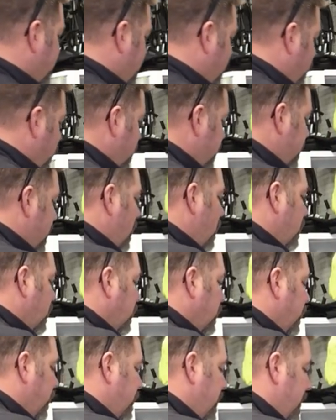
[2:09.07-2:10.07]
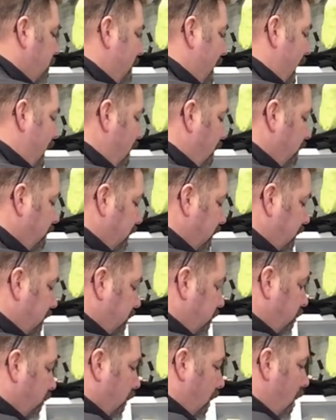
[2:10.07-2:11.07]
I want to talk a little bit about
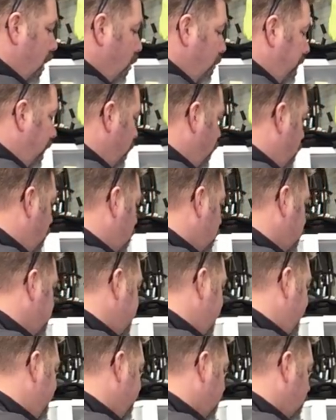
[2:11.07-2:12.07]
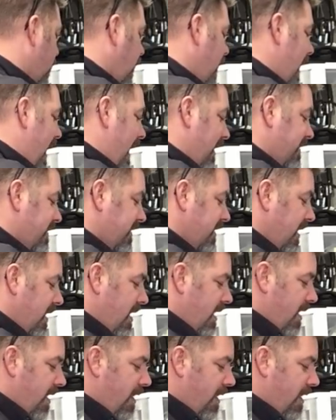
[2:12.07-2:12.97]
your open water diver class.